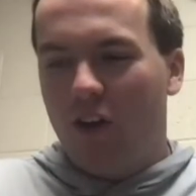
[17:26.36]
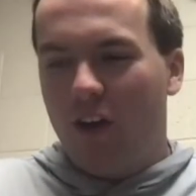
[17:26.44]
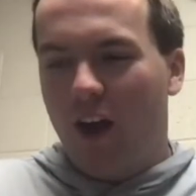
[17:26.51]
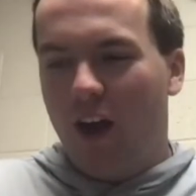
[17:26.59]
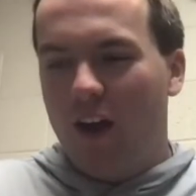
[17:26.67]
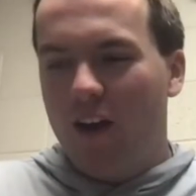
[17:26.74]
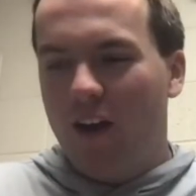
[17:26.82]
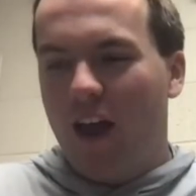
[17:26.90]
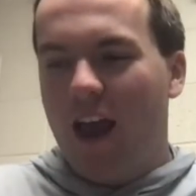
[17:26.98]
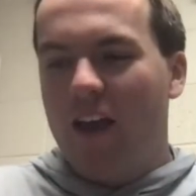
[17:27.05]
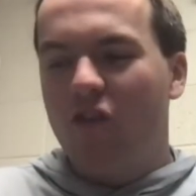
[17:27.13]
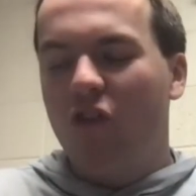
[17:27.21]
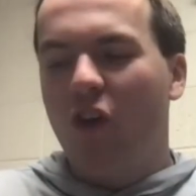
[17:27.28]
Okay.
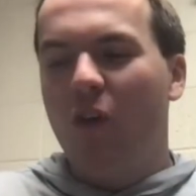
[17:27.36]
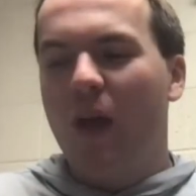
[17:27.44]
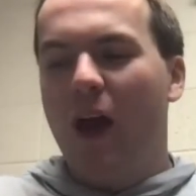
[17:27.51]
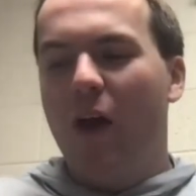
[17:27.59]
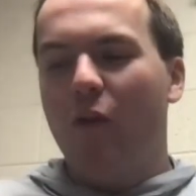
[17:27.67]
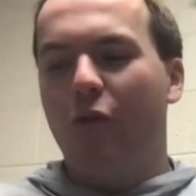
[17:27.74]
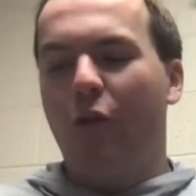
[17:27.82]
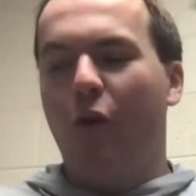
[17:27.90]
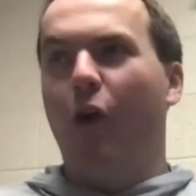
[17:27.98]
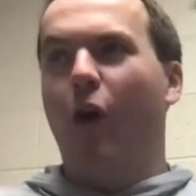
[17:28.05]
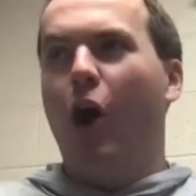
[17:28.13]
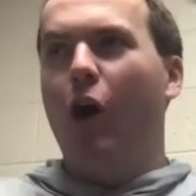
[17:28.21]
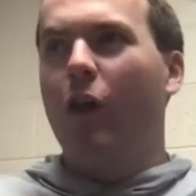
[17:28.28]
And so now for
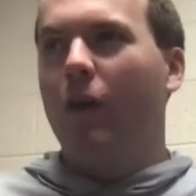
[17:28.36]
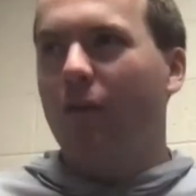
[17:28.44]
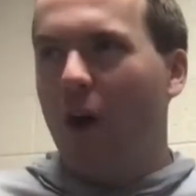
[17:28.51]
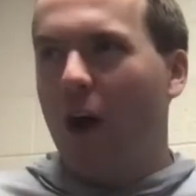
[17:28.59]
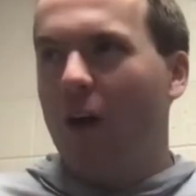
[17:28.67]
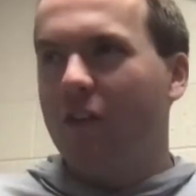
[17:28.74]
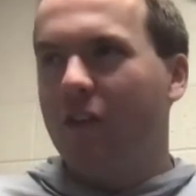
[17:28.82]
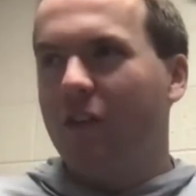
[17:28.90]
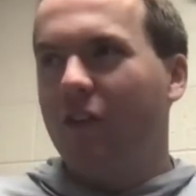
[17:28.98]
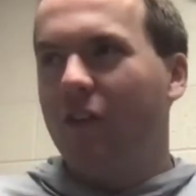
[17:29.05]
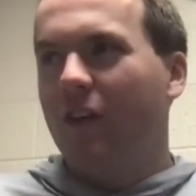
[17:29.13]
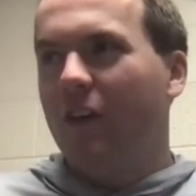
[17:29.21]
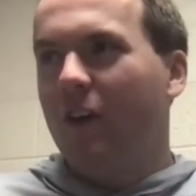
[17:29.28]
all of
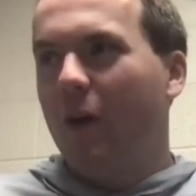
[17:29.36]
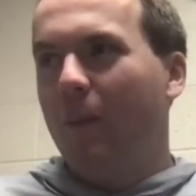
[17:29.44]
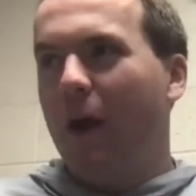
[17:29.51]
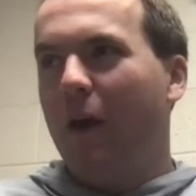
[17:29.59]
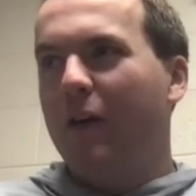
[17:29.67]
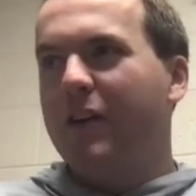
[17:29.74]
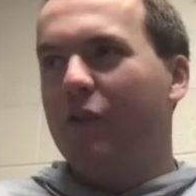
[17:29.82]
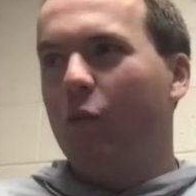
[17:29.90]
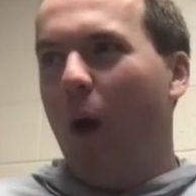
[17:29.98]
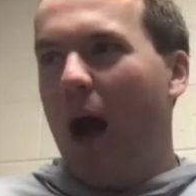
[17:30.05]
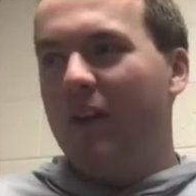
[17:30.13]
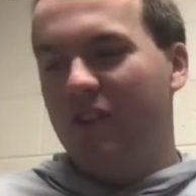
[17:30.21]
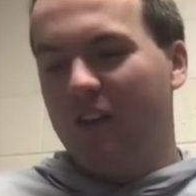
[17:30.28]
us Americans
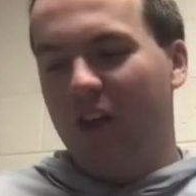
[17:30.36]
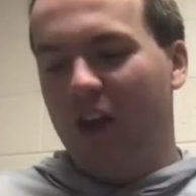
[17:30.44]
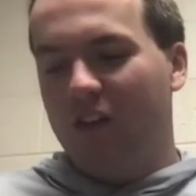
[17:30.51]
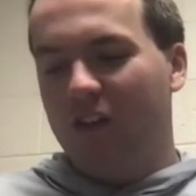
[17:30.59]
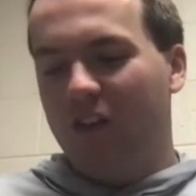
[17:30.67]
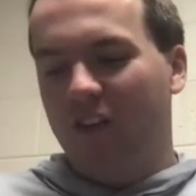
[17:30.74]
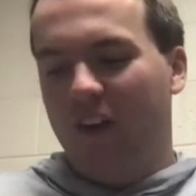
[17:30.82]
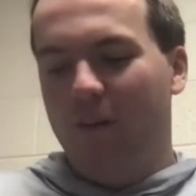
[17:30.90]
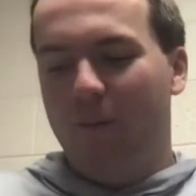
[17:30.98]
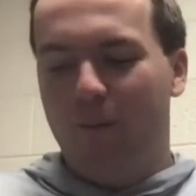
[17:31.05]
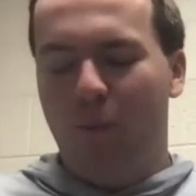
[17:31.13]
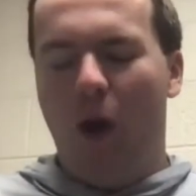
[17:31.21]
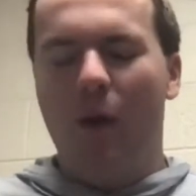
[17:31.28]
watching this, and
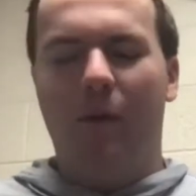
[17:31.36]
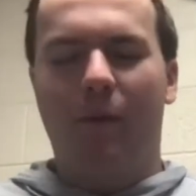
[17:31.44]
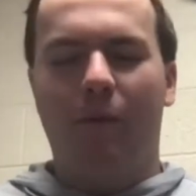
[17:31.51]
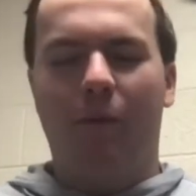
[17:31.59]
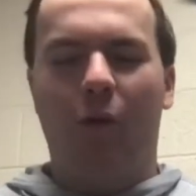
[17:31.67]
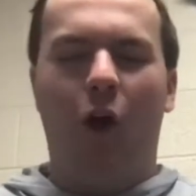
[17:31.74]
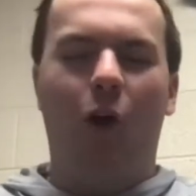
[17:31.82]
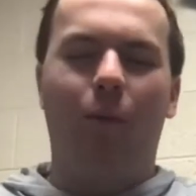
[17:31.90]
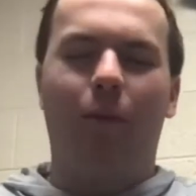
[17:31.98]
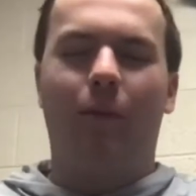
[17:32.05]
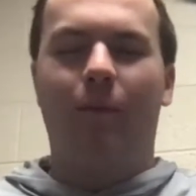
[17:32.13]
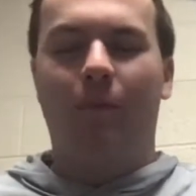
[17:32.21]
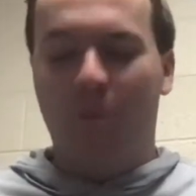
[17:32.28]
probably,
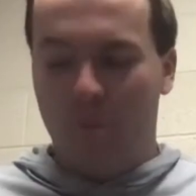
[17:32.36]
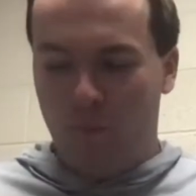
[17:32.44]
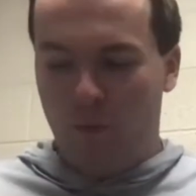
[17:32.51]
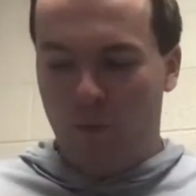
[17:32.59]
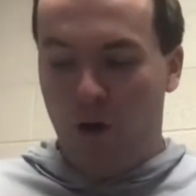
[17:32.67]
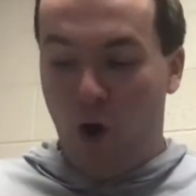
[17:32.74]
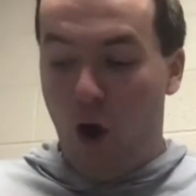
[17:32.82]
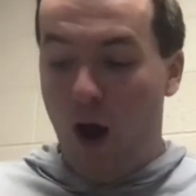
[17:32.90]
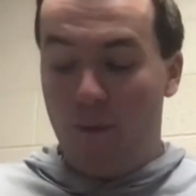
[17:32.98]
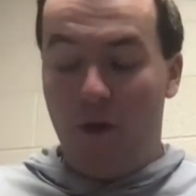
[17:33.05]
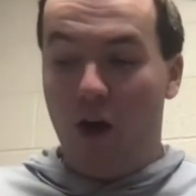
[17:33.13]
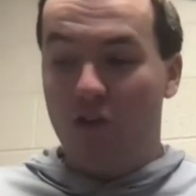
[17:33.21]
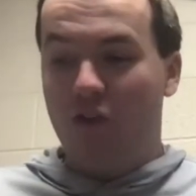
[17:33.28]
we don't know how
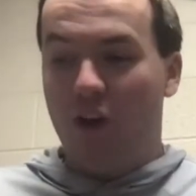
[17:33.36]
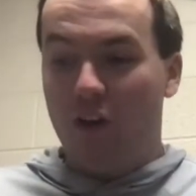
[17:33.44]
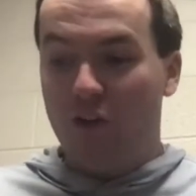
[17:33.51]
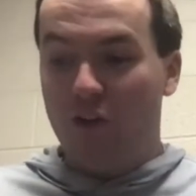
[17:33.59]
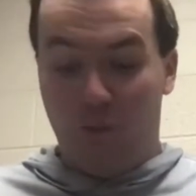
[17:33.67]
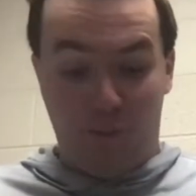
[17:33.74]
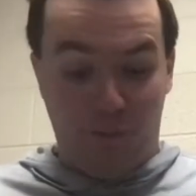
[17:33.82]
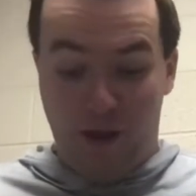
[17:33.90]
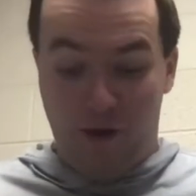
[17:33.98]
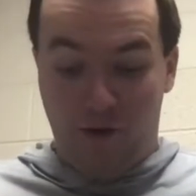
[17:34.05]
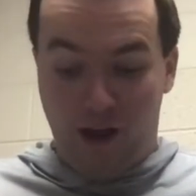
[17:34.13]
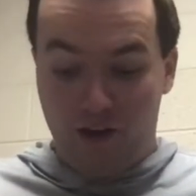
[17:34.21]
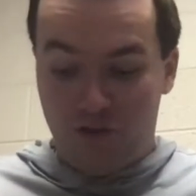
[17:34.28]
many Australians and
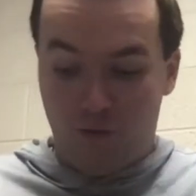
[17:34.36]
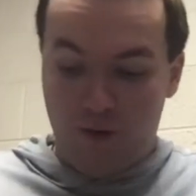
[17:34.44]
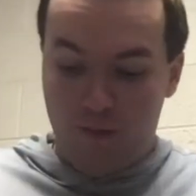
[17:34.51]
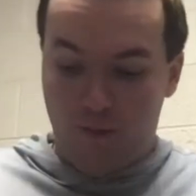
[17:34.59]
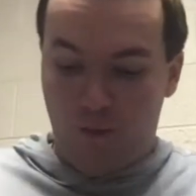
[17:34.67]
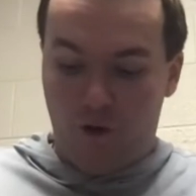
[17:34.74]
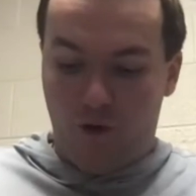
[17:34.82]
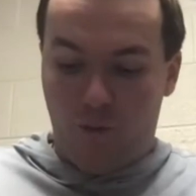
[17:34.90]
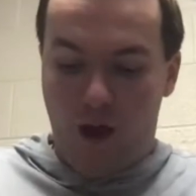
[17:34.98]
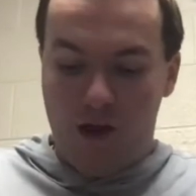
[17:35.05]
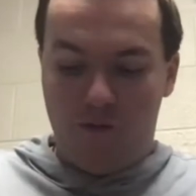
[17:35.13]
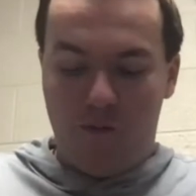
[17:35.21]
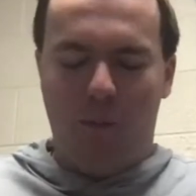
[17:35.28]
international people are going to
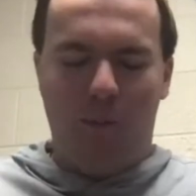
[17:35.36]
watch, but